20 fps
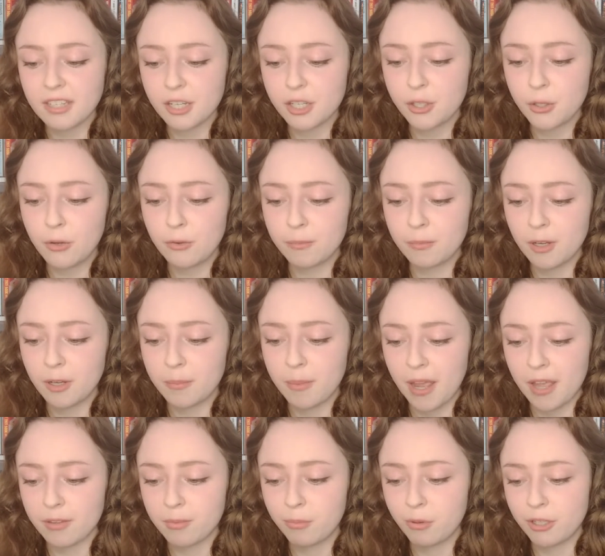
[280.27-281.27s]
issue of
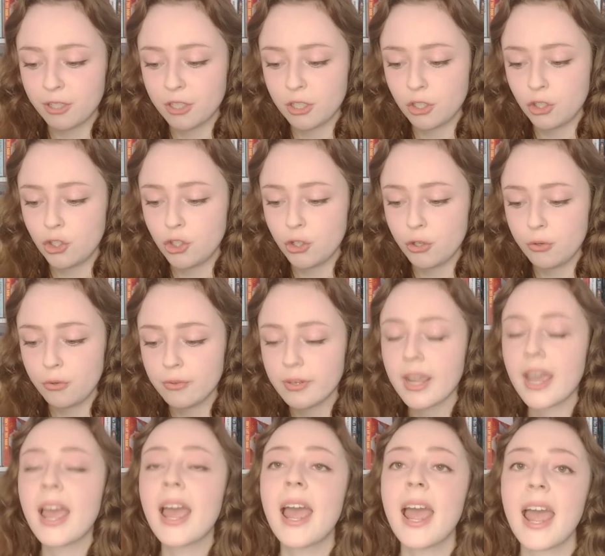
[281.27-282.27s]
Macbeth, printed
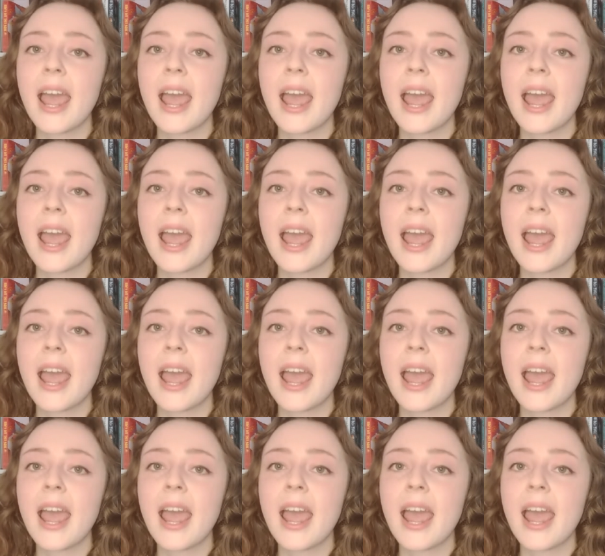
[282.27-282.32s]
June